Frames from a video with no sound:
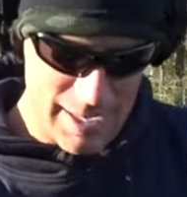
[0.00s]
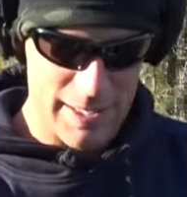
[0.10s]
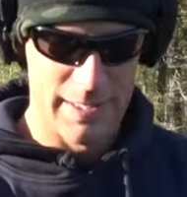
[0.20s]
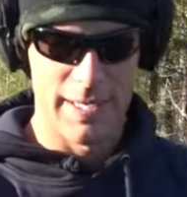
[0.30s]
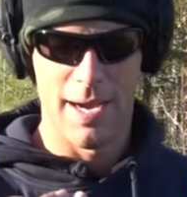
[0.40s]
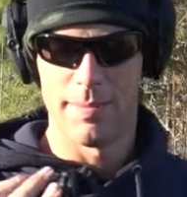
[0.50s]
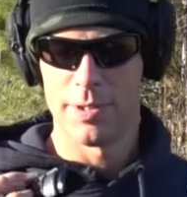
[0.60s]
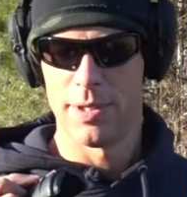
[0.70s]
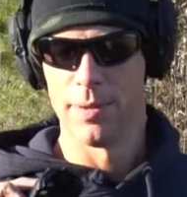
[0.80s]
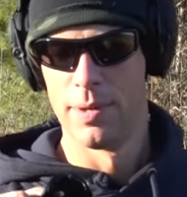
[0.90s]
on the top.
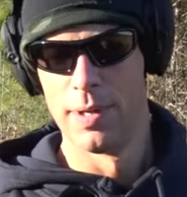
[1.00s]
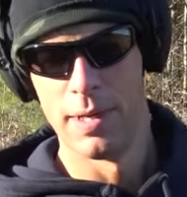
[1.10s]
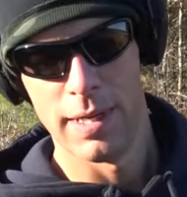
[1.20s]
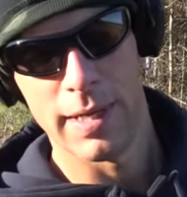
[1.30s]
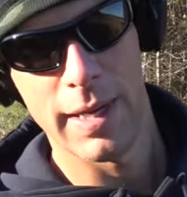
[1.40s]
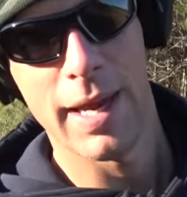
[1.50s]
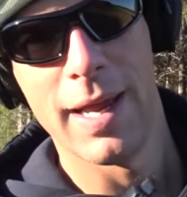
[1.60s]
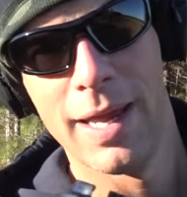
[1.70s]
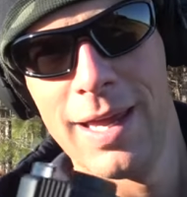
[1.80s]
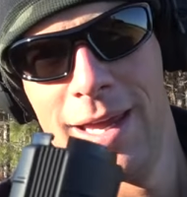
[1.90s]
So yeah,
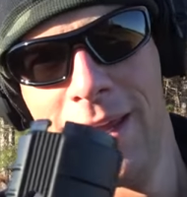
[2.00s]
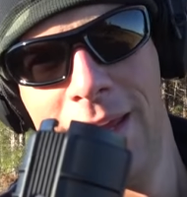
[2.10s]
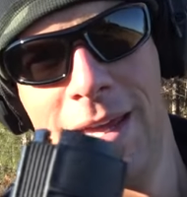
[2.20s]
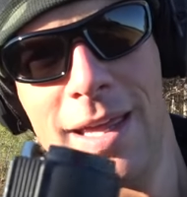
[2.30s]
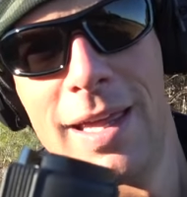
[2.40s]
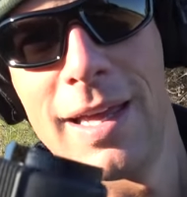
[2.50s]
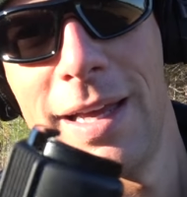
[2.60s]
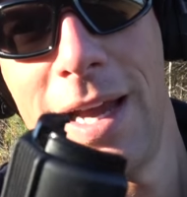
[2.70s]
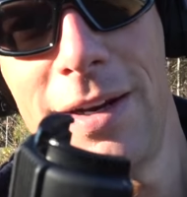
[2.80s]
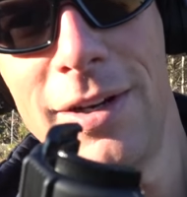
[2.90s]
it
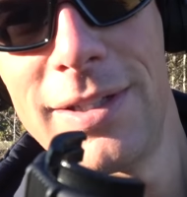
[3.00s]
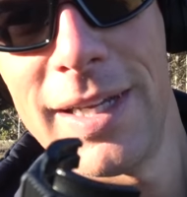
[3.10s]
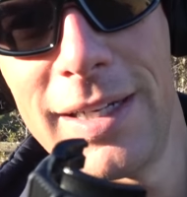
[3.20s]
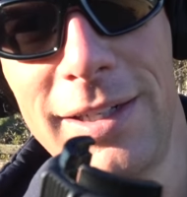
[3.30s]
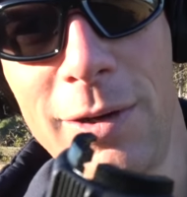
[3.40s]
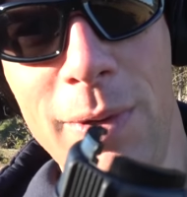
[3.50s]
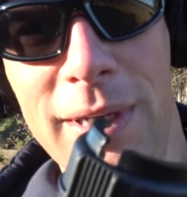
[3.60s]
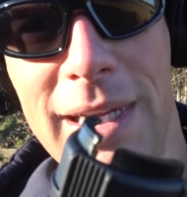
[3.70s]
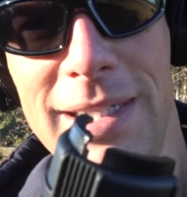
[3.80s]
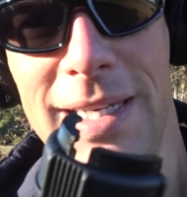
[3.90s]
kind of looks like
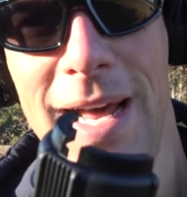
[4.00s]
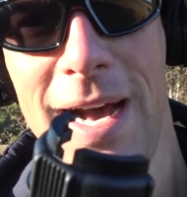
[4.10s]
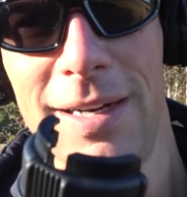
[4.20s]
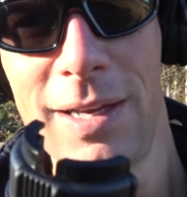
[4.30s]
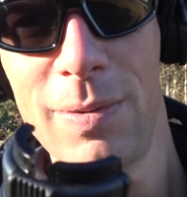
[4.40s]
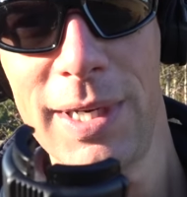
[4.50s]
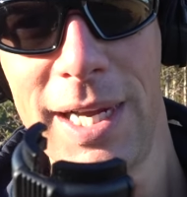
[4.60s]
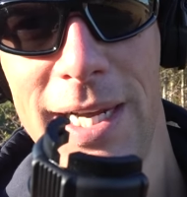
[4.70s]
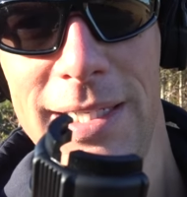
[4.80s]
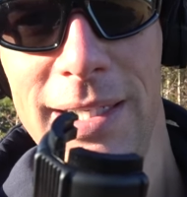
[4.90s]
liquid. That's not liquid,
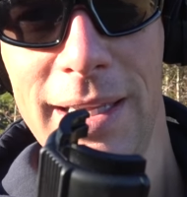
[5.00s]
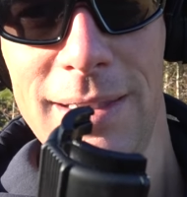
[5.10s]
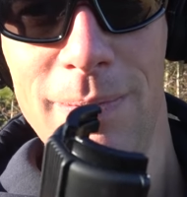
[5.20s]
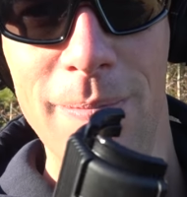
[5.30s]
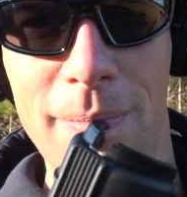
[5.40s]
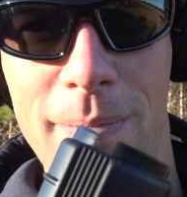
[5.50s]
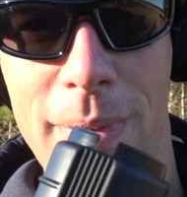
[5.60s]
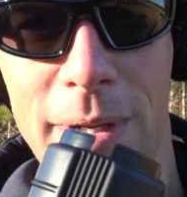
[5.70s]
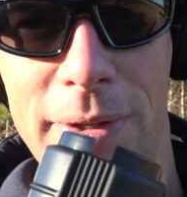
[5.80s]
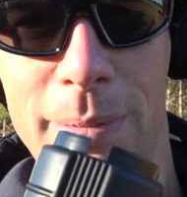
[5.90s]
guys, that's
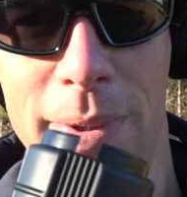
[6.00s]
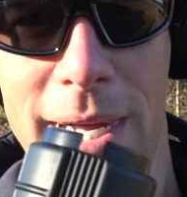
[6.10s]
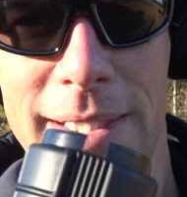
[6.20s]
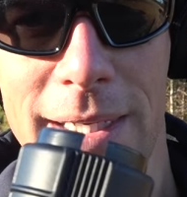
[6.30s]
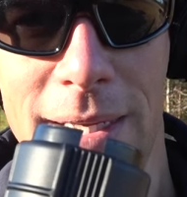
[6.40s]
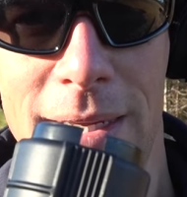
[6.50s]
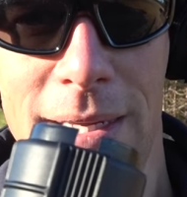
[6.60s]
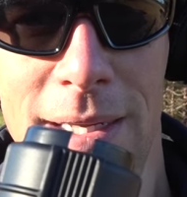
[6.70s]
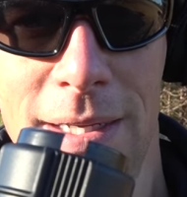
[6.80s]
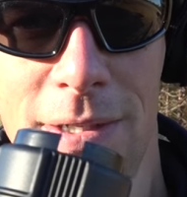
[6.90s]
melted plastic.
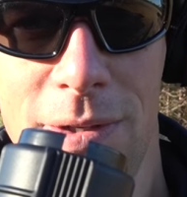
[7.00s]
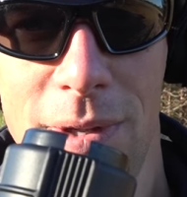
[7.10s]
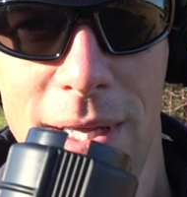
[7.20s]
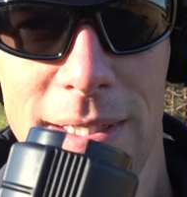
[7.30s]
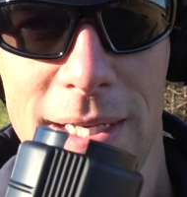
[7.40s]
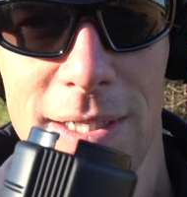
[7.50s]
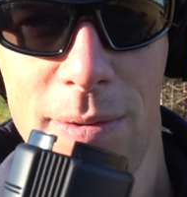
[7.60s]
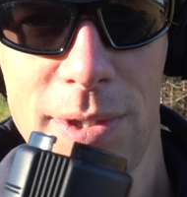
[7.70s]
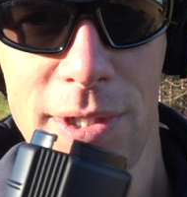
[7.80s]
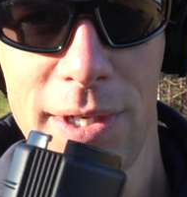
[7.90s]
So that's actually
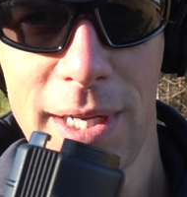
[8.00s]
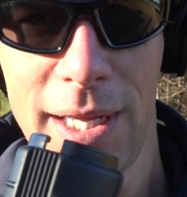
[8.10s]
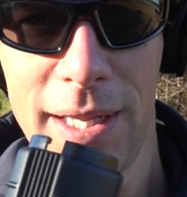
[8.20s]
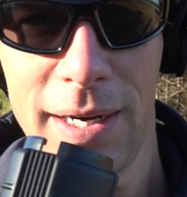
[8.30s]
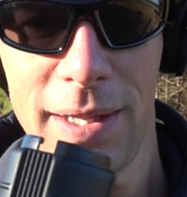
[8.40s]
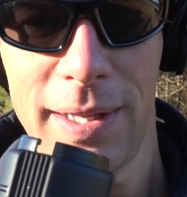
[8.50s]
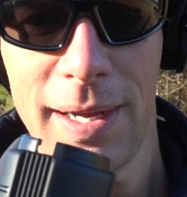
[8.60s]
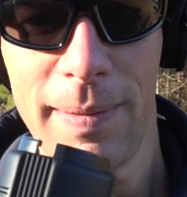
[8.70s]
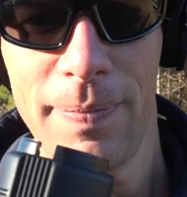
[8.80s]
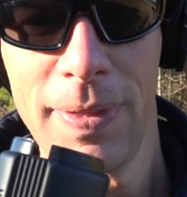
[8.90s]
what you're looking at there on
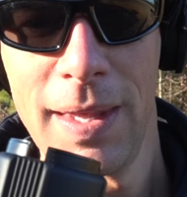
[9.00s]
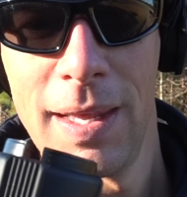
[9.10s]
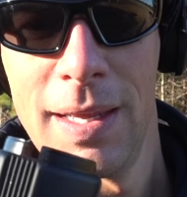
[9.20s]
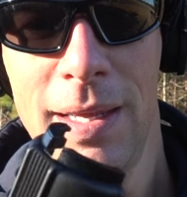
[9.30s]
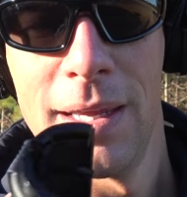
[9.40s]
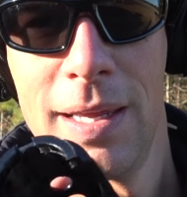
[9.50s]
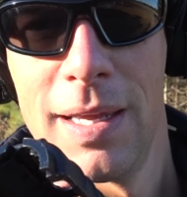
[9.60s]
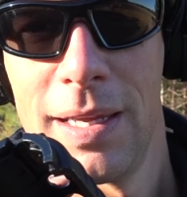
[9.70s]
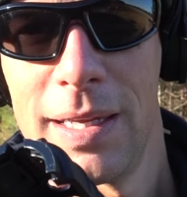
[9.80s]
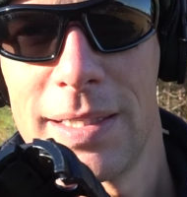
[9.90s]
top.
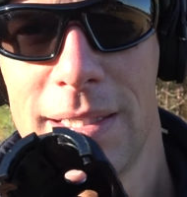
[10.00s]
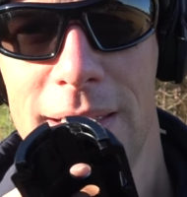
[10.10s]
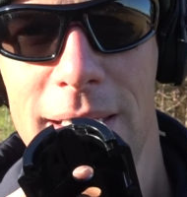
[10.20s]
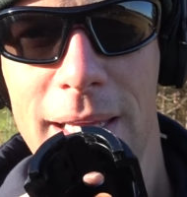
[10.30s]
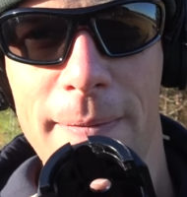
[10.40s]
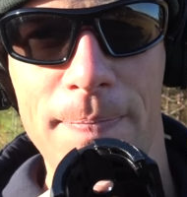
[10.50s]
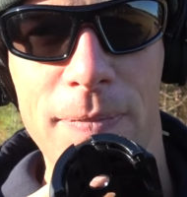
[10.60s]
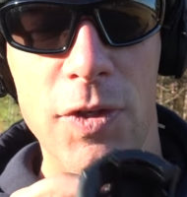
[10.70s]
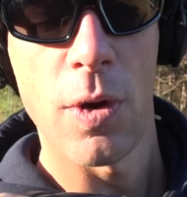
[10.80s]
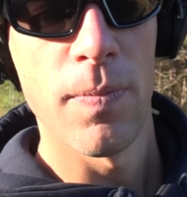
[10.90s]
You guys can see that.
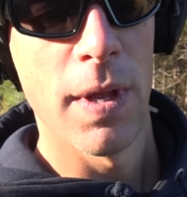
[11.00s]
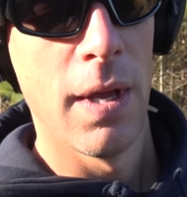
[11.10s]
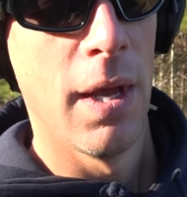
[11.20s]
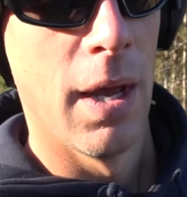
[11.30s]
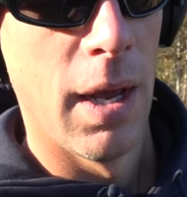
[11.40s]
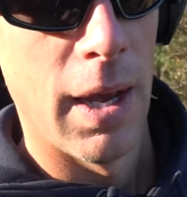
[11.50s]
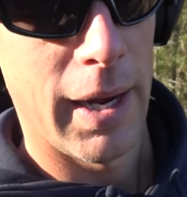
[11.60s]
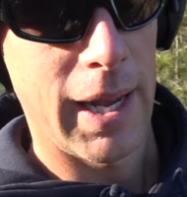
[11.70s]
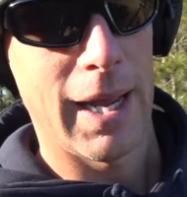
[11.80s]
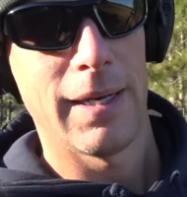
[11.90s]
So
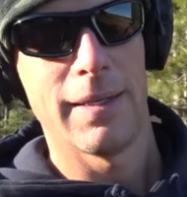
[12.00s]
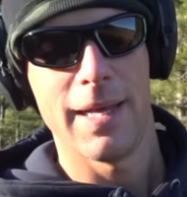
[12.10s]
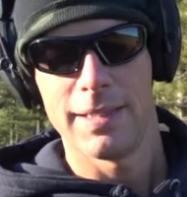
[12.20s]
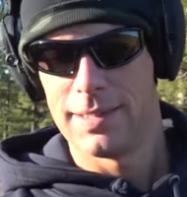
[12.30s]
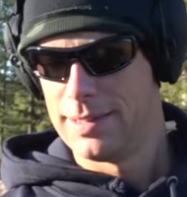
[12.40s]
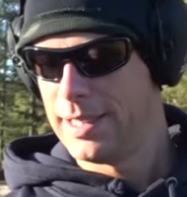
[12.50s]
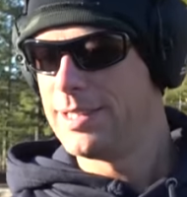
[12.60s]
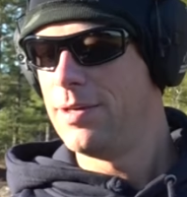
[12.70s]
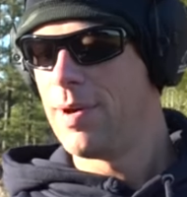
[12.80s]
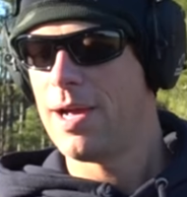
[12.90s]
again, that's
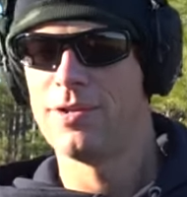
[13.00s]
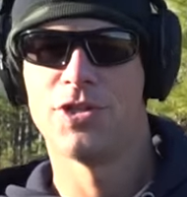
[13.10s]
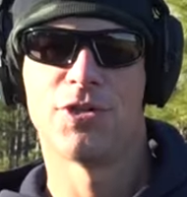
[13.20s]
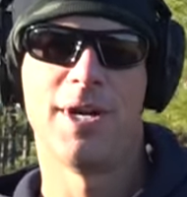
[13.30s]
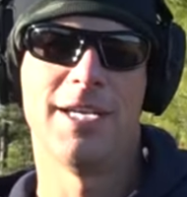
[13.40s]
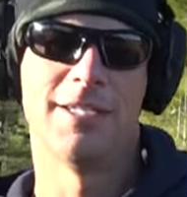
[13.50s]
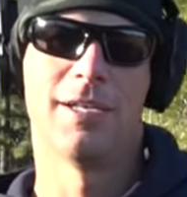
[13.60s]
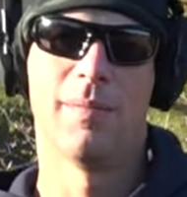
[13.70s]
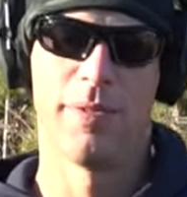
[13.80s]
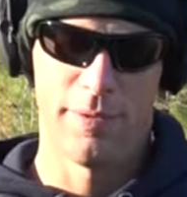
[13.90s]
60 rounds straight
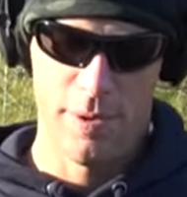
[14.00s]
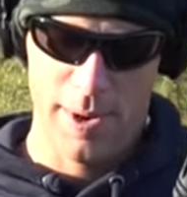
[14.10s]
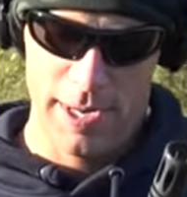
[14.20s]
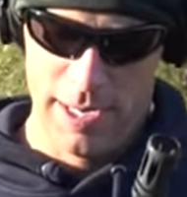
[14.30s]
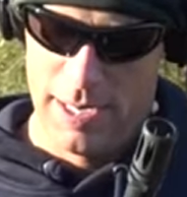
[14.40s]
dumped through it.